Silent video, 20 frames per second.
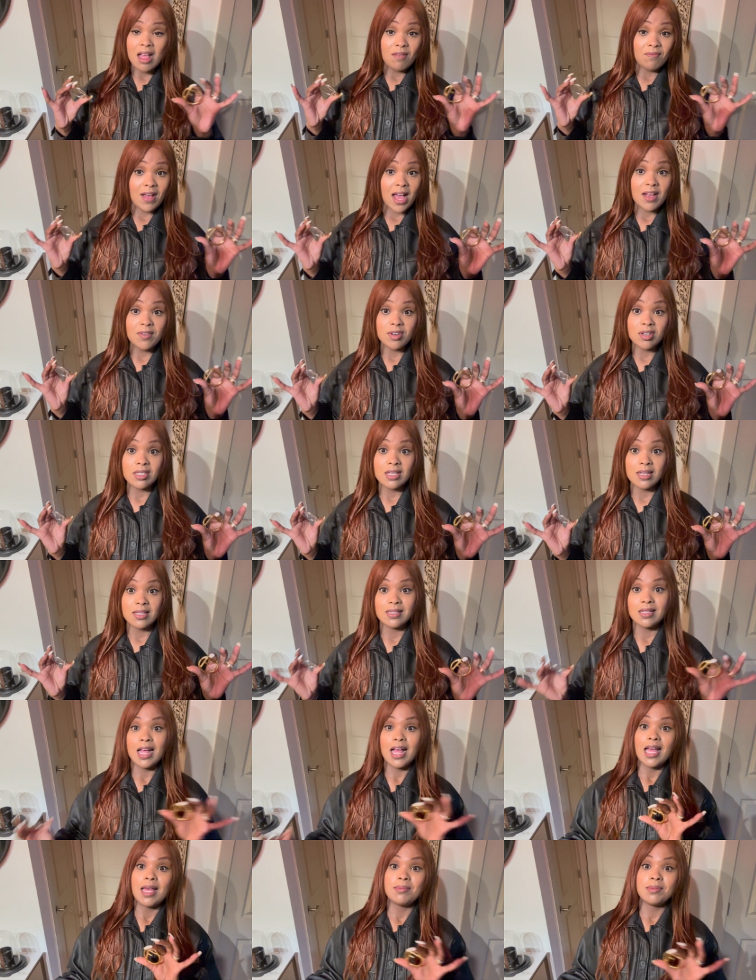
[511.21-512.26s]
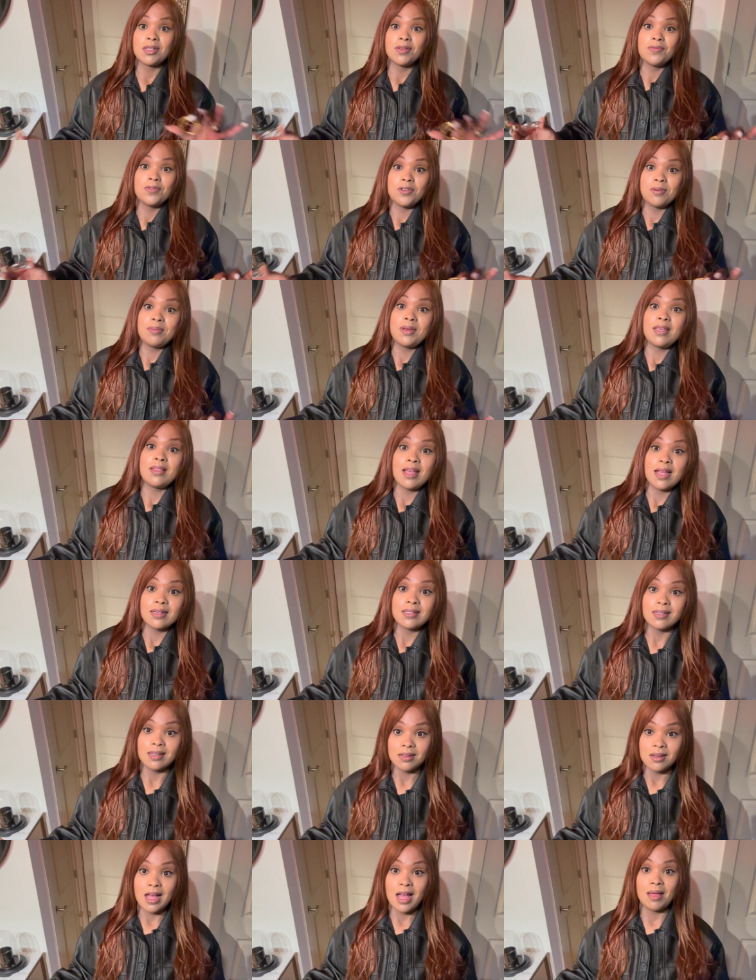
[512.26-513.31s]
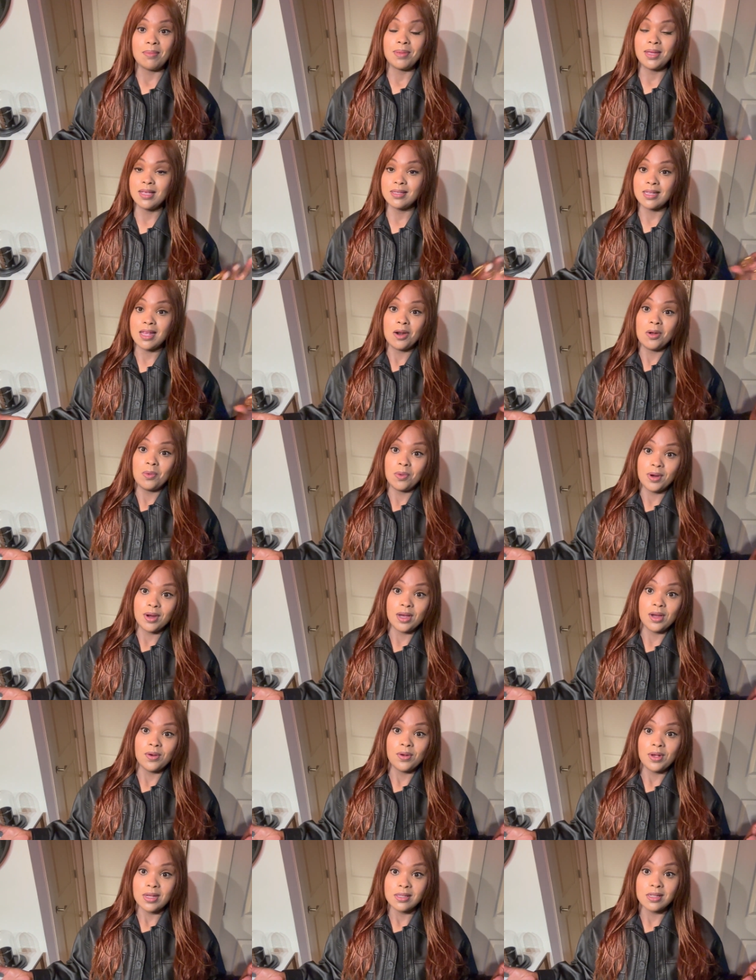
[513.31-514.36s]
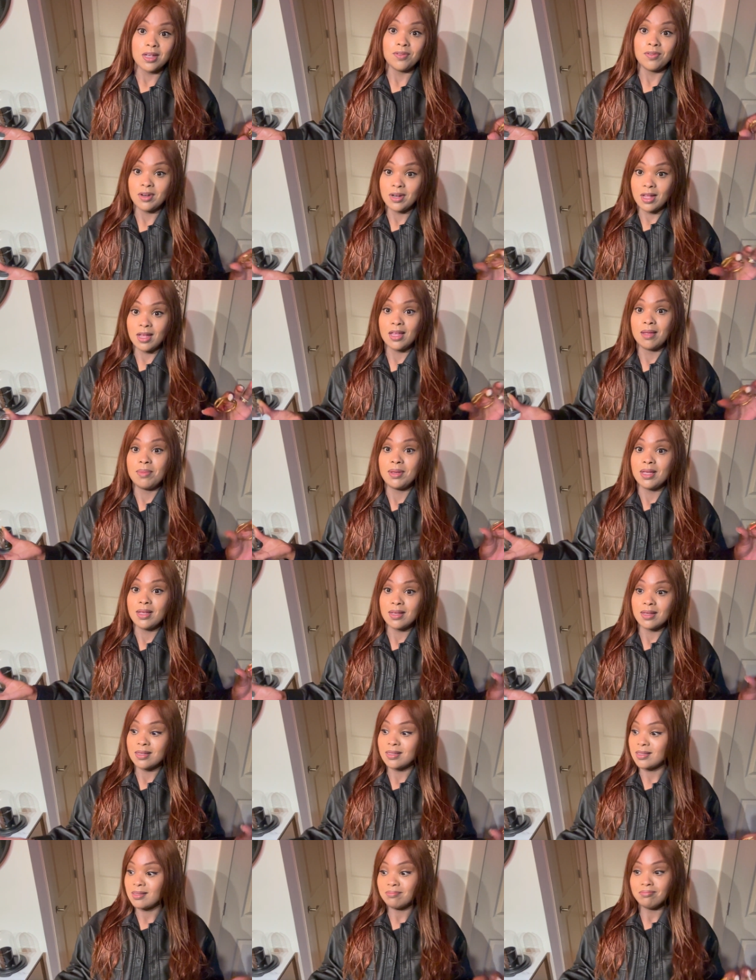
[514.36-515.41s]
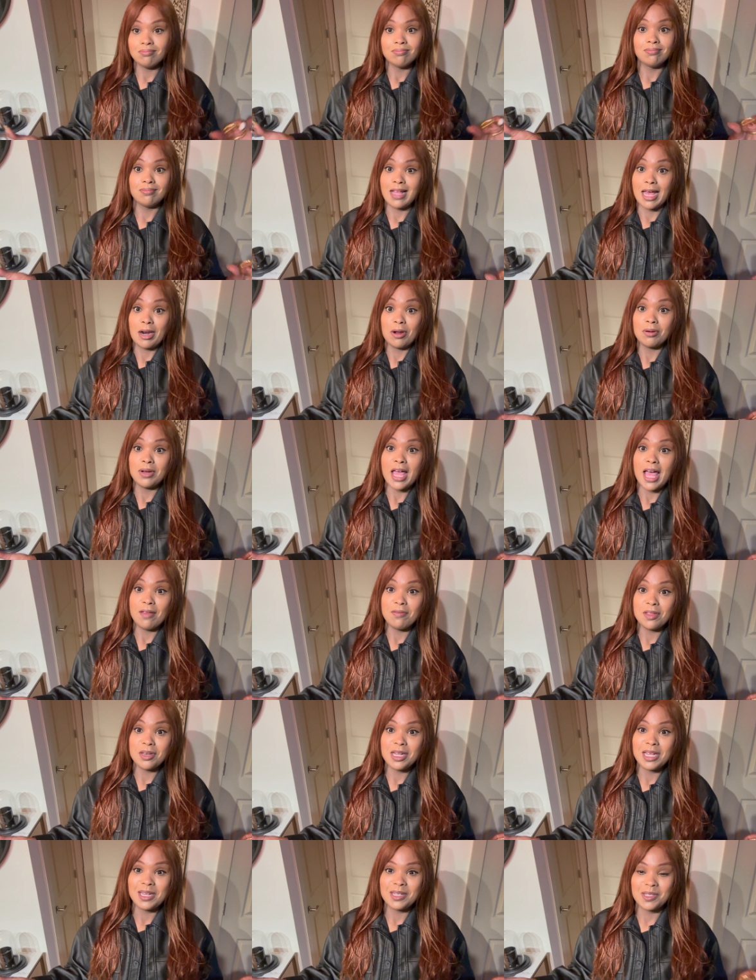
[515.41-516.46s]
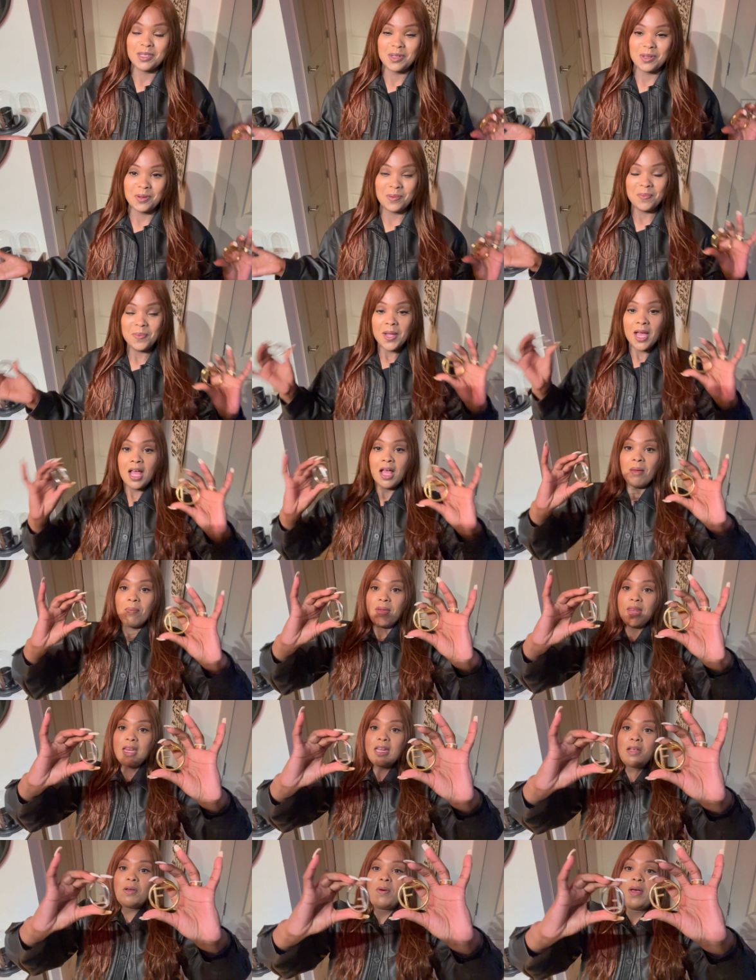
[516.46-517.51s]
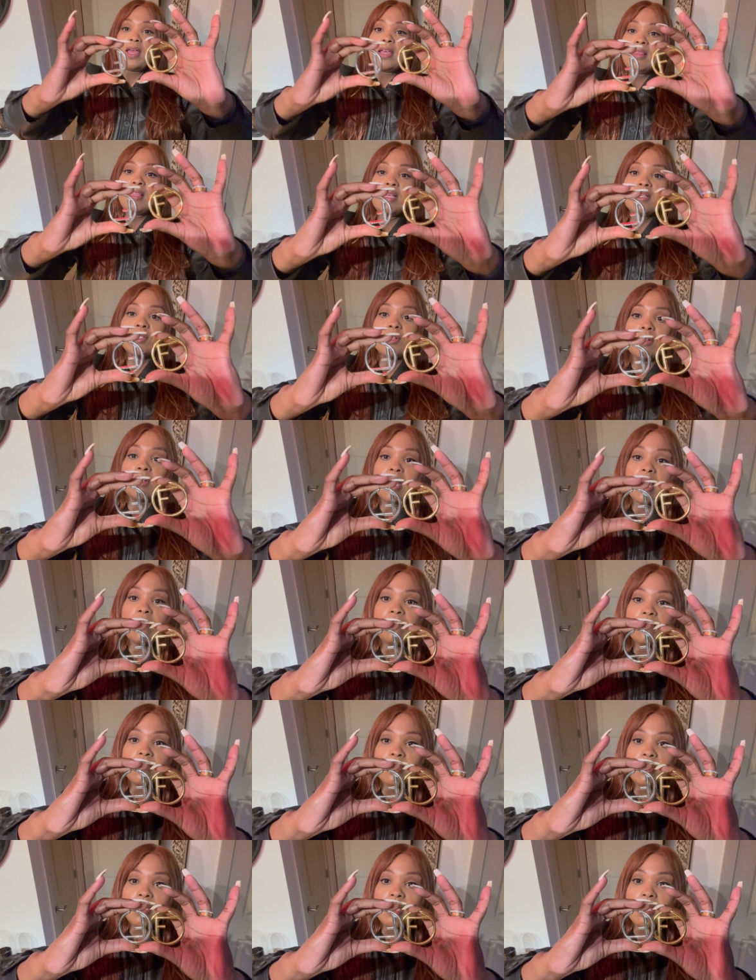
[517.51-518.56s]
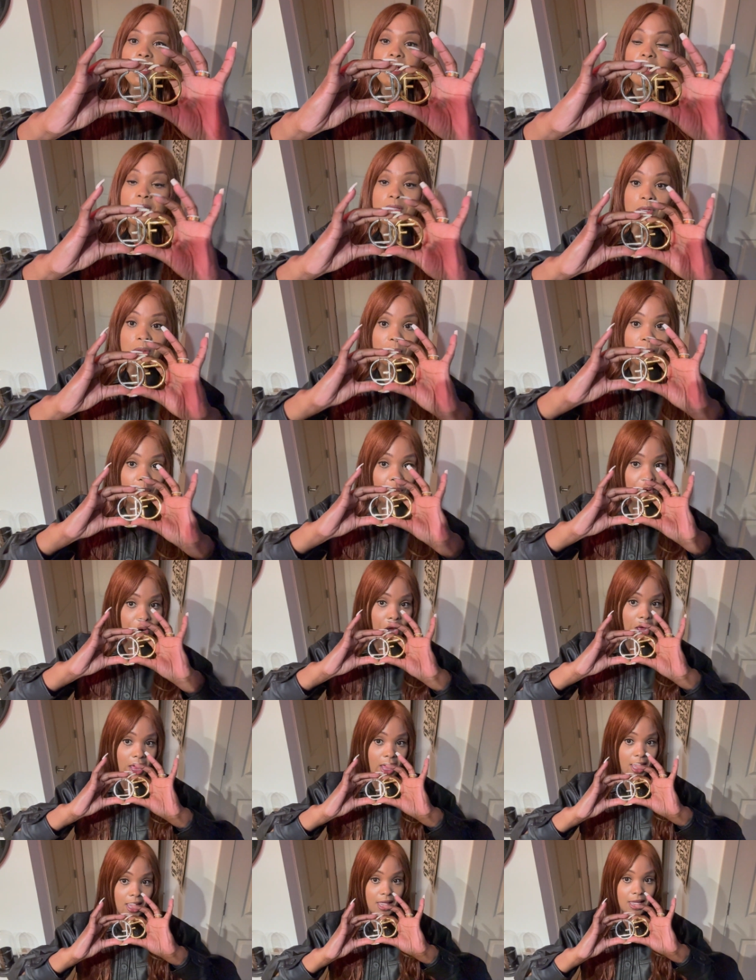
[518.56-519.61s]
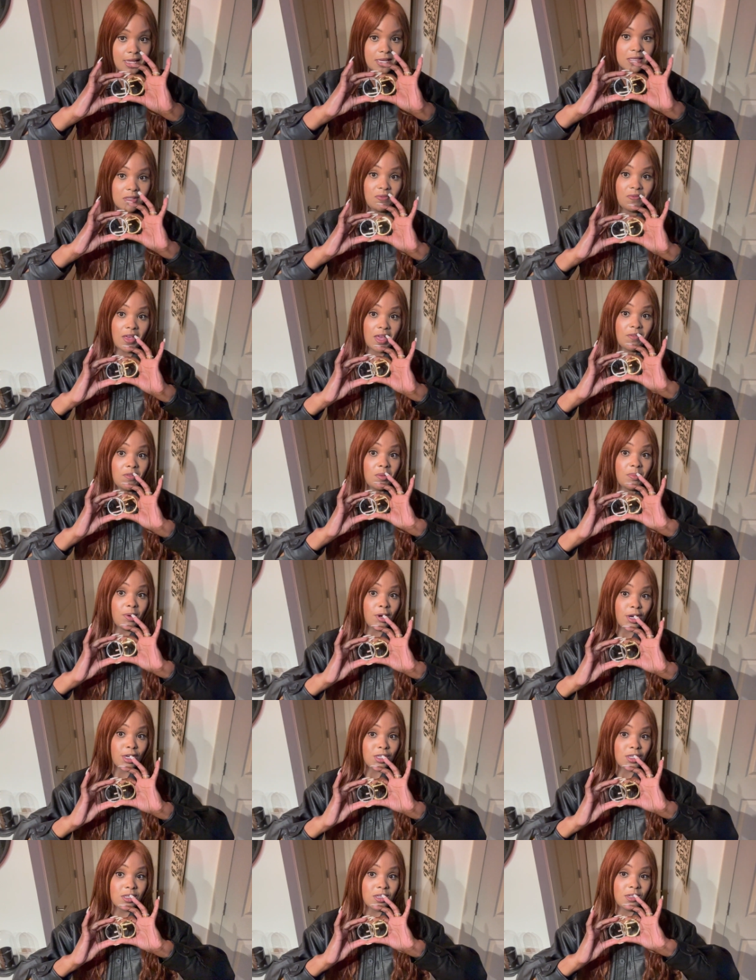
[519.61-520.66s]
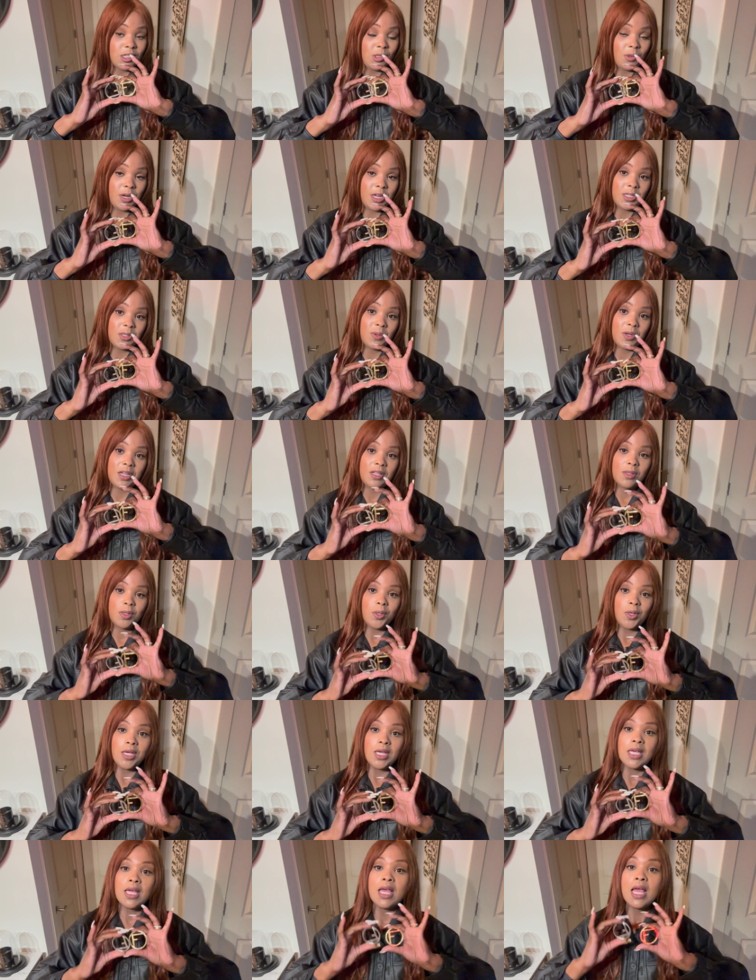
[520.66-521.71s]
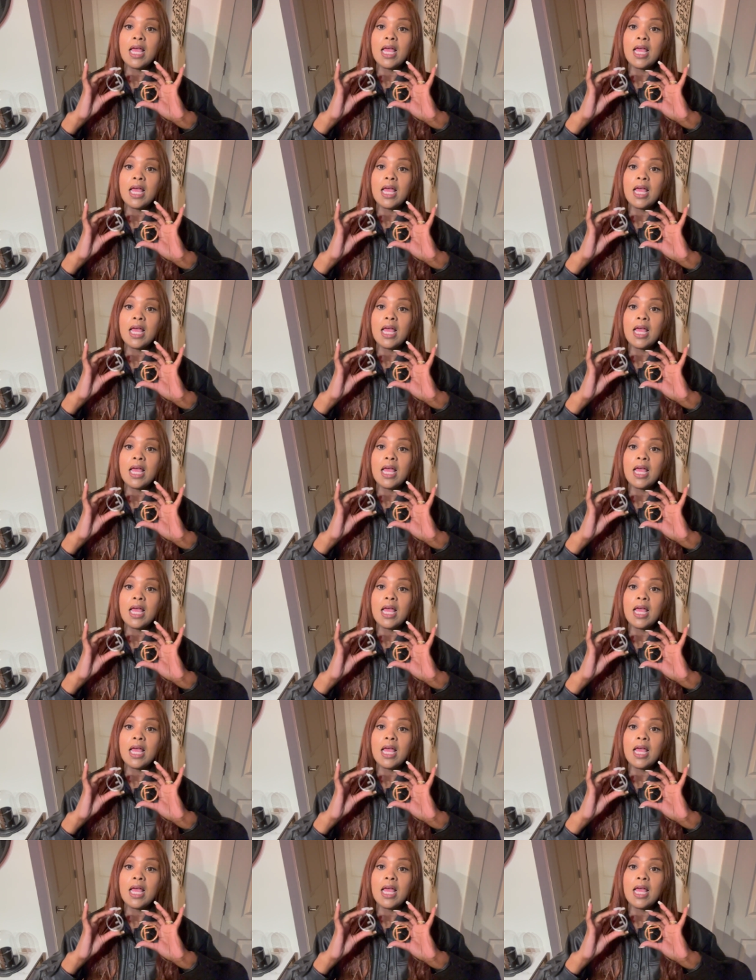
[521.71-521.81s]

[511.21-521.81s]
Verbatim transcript: five or six times. And for me, that's a lot because I don't wear earrings every day because I don't have the need to. But anyway, these are definitely a surprise favorite purchase of 2023.